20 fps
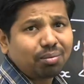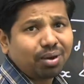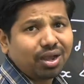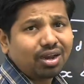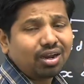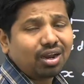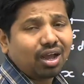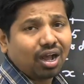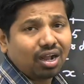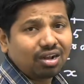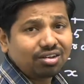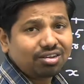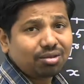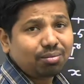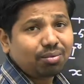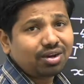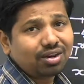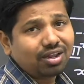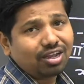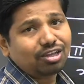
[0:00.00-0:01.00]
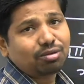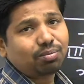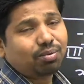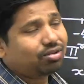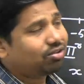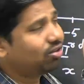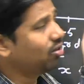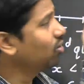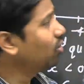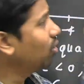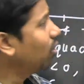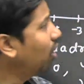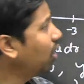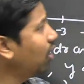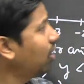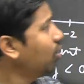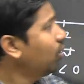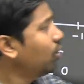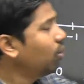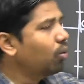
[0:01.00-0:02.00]
by an algebraic expression
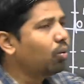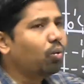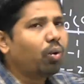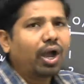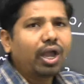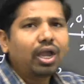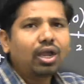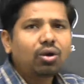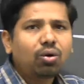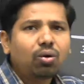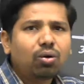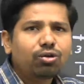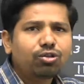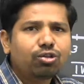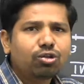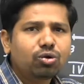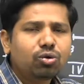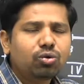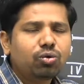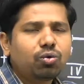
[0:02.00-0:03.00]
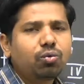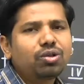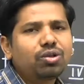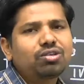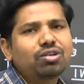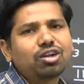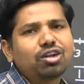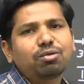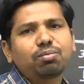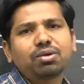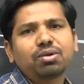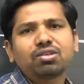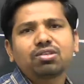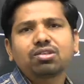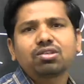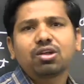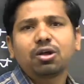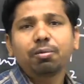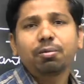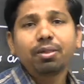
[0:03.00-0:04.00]
called y equal to 0, which
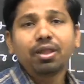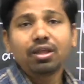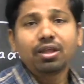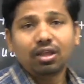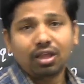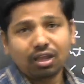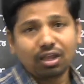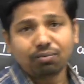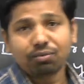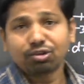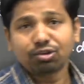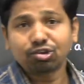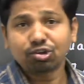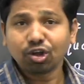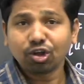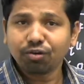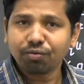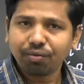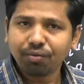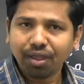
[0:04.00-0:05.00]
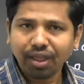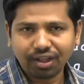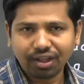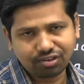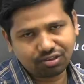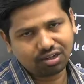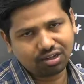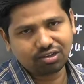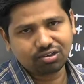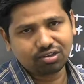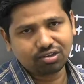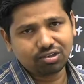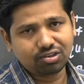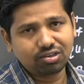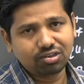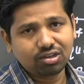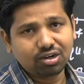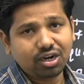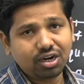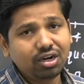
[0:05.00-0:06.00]
represents the equation of
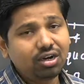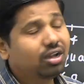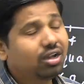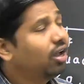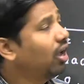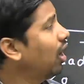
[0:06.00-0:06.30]
x-axis, right?